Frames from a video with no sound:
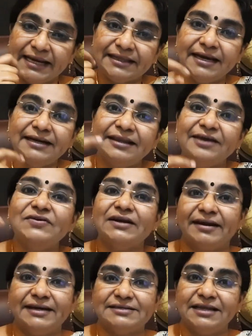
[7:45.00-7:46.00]
like that, they will
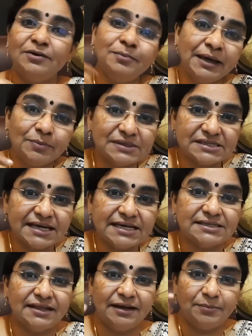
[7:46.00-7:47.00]
write. They will make
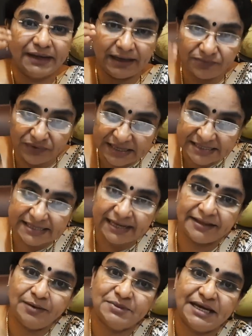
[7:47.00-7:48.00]
mistakes in that, but first
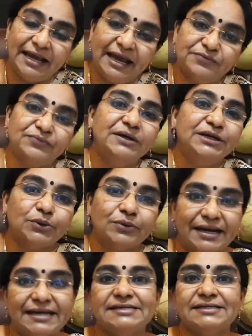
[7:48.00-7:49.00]
let them take effort to
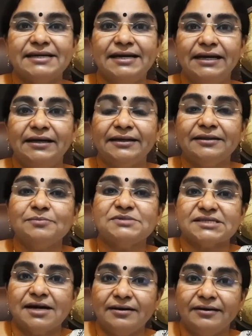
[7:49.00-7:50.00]
write. Let them
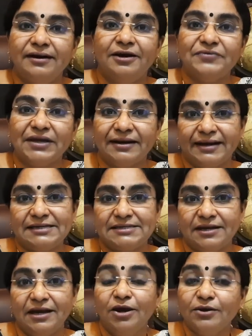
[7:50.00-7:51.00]
start loving
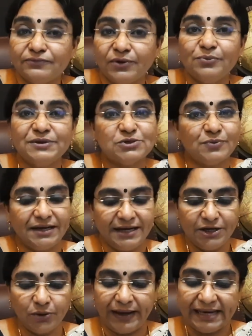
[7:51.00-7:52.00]
writing, for which we
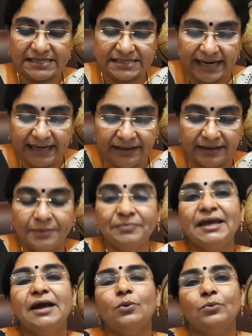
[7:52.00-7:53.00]
need to excite
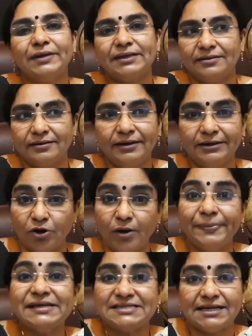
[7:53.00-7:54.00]
them with
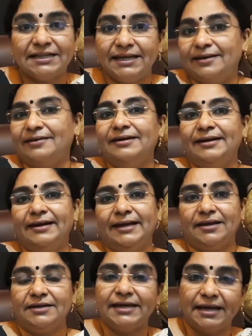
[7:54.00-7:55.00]
topics that they really
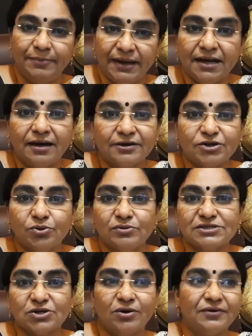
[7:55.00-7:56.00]
like. It can be
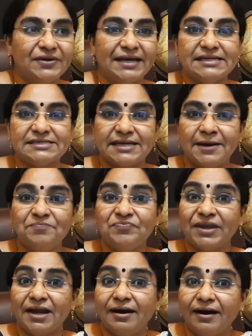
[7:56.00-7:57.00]
cartoons, or we can say
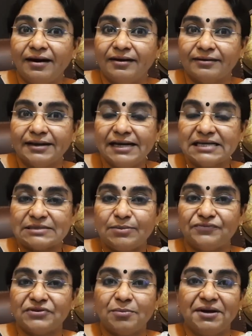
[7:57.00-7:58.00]
car. Some
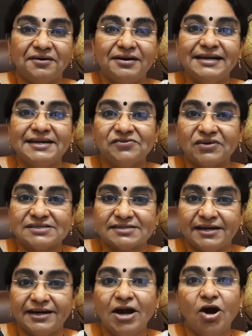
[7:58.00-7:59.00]
of them are really
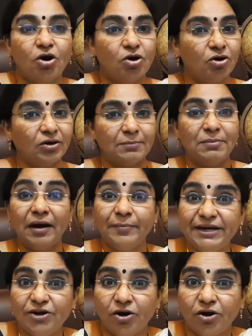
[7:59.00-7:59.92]
interested, or a Barbie